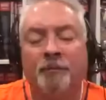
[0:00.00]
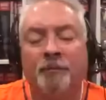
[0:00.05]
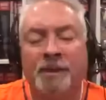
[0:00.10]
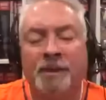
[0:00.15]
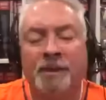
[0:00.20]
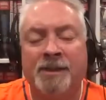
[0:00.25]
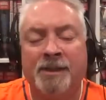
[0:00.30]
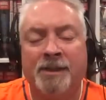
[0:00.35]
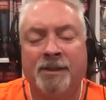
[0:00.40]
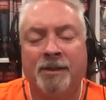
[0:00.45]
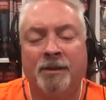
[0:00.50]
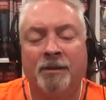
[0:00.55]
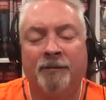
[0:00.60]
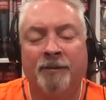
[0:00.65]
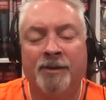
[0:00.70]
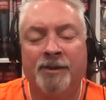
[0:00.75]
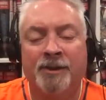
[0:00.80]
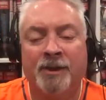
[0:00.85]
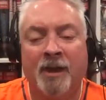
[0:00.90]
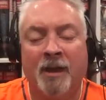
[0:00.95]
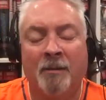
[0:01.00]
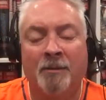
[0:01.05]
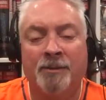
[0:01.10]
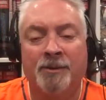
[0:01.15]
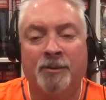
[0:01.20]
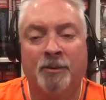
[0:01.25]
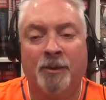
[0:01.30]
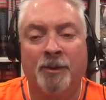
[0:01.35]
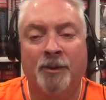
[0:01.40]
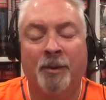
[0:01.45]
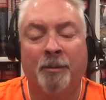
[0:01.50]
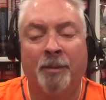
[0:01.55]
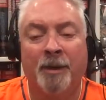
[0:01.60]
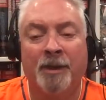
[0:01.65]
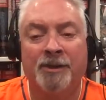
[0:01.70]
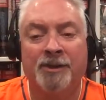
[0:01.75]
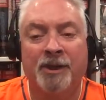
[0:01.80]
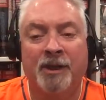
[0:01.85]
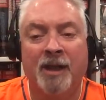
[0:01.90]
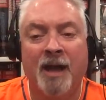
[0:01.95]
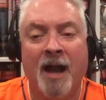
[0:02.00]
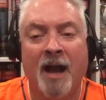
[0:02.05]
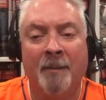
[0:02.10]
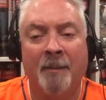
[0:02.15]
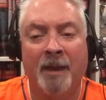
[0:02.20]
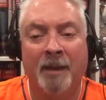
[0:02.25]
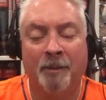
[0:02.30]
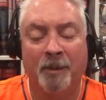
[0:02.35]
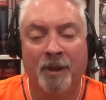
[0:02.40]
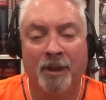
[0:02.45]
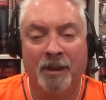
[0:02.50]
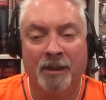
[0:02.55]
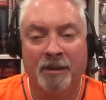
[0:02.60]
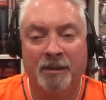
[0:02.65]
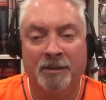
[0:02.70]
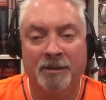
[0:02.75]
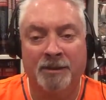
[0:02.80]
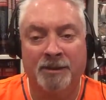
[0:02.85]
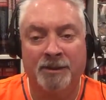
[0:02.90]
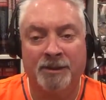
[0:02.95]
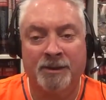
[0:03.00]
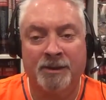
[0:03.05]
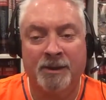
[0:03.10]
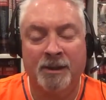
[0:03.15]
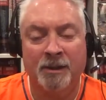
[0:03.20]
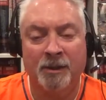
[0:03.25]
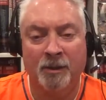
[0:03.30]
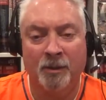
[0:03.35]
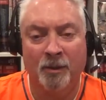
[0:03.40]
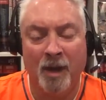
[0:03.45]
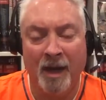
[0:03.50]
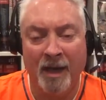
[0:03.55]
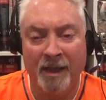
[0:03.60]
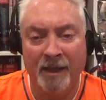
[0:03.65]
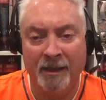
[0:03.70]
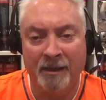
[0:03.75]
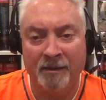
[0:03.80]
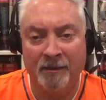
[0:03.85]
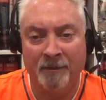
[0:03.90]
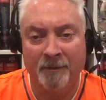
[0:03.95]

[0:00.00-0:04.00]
DC Universe comes with a bunch of comic books too, right?